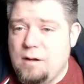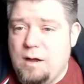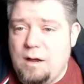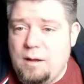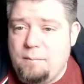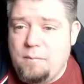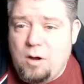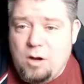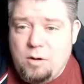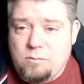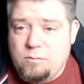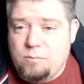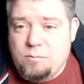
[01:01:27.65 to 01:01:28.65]

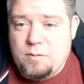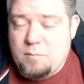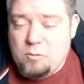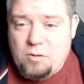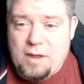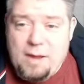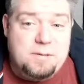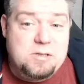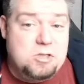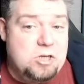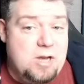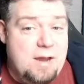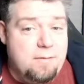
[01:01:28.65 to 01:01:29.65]
I will be more than happy
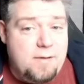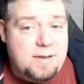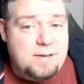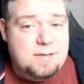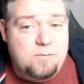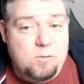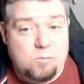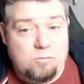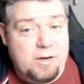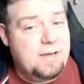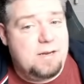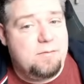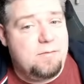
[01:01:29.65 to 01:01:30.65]
to share events. If you're
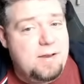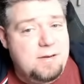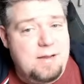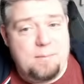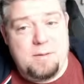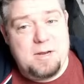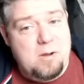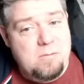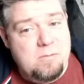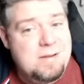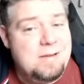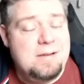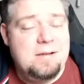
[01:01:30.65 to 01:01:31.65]
running an event, let me
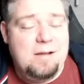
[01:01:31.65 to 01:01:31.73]
know.